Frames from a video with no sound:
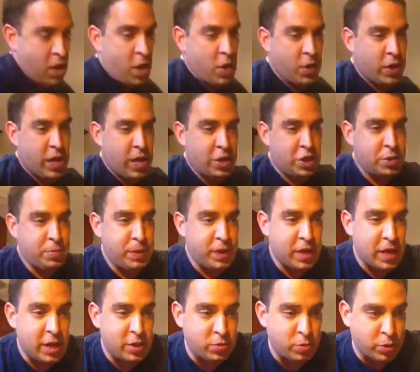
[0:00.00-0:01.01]
Okay, just
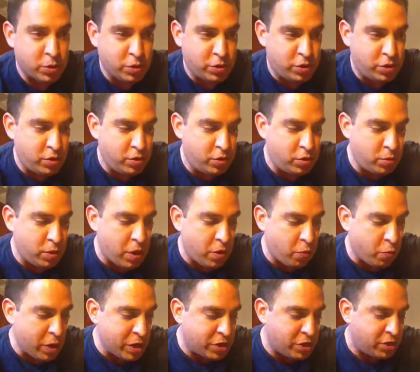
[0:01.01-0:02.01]
because we're doing a
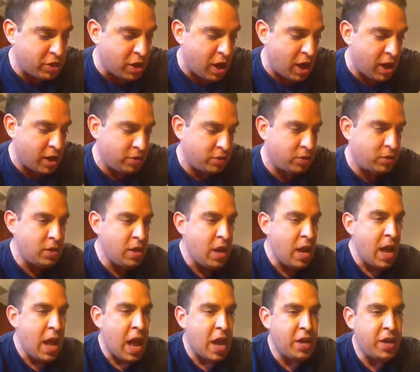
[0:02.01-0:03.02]
rich sauce.
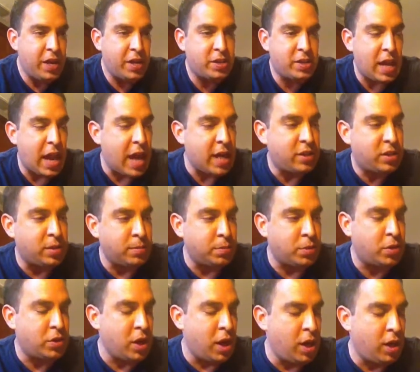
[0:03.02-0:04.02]
And you can add some
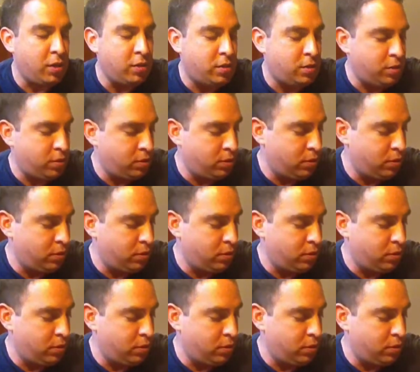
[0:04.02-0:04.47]
salt.